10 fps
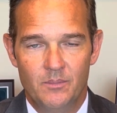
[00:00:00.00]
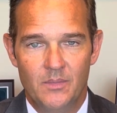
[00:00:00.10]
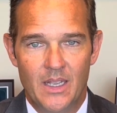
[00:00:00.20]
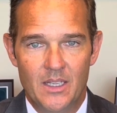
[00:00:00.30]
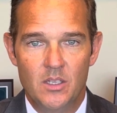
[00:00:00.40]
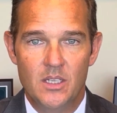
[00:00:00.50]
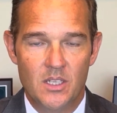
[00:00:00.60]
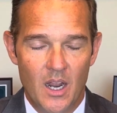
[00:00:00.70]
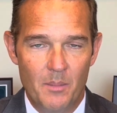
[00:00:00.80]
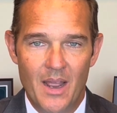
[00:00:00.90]
That is
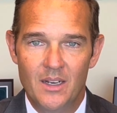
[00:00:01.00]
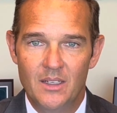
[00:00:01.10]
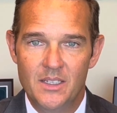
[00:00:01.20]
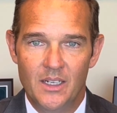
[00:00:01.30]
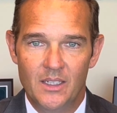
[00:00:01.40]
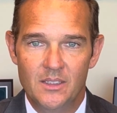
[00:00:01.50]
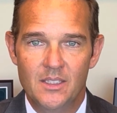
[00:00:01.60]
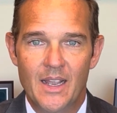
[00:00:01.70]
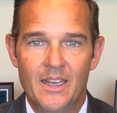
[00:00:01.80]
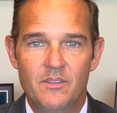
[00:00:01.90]
automatically done.
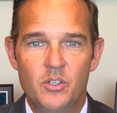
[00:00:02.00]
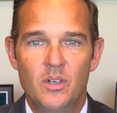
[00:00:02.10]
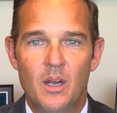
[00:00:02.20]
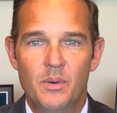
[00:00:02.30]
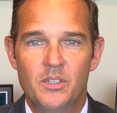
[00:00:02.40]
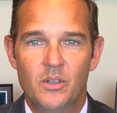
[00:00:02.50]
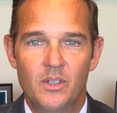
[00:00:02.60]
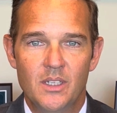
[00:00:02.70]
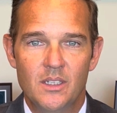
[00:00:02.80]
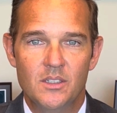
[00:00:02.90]
That gives you an
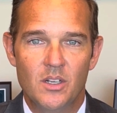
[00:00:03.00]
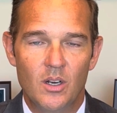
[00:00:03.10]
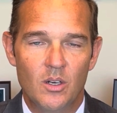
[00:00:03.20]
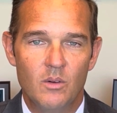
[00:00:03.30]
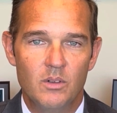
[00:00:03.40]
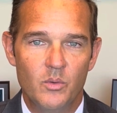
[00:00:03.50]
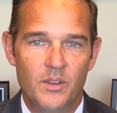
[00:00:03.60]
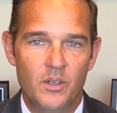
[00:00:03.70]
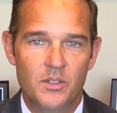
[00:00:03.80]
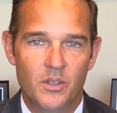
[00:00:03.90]
opportunity to talk over with
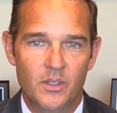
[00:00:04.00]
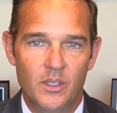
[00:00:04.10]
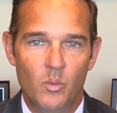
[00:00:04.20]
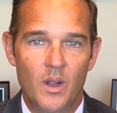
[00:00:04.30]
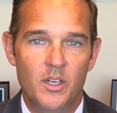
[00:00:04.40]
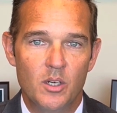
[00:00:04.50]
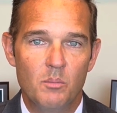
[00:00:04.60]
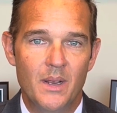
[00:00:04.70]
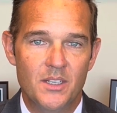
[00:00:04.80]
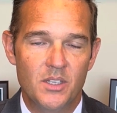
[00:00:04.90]
your attorney what your
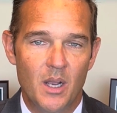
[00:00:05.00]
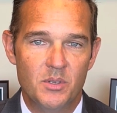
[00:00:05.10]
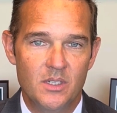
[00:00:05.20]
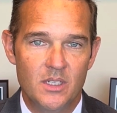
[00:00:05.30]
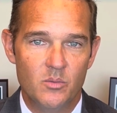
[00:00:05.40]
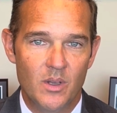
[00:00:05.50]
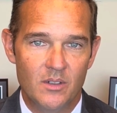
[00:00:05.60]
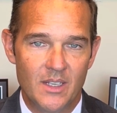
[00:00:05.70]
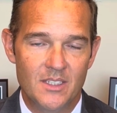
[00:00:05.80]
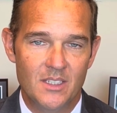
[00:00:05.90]
best option is, whether
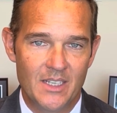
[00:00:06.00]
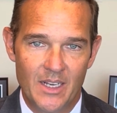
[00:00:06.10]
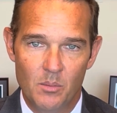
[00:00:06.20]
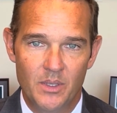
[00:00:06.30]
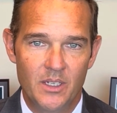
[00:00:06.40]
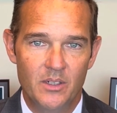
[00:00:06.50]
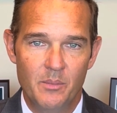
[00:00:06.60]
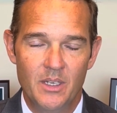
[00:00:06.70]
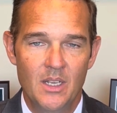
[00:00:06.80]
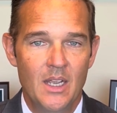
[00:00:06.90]
that's to take a plea
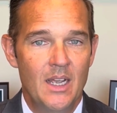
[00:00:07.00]
agreement,